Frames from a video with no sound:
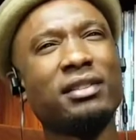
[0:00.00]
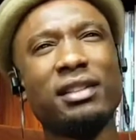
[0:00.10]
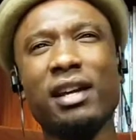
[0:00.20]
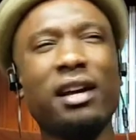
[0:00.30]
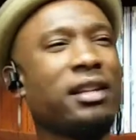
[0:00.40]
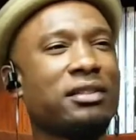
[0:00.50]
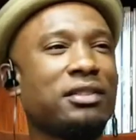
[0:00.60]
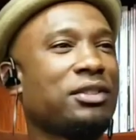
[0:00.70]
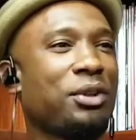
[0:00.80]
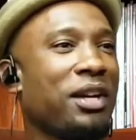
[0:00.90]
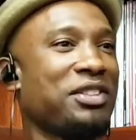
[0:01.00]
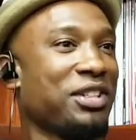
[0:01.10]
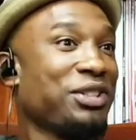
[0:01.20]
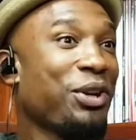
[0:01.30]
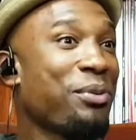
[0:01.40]
say, oh, that's just stupid, it's
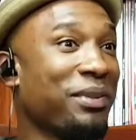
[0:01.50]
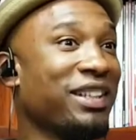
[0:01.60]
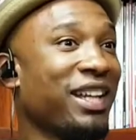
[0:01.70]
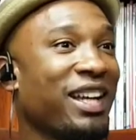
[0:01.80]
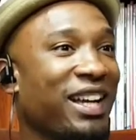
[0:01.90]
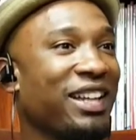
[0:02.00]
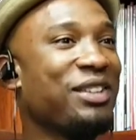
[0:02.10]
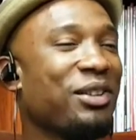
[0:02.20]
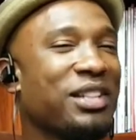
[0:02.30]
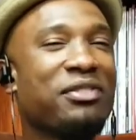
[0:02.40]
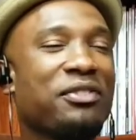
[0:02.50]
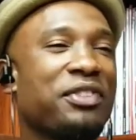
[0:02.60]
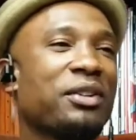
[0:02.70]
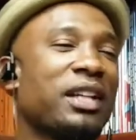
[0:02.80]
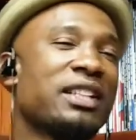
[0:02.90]
just stupid, to even
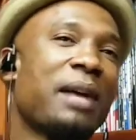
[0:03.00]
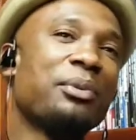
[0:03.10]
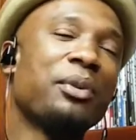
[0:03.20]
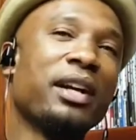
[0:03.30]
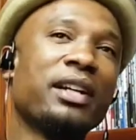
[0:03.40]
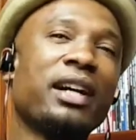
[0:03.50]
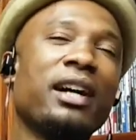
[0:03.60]
feel that type of way.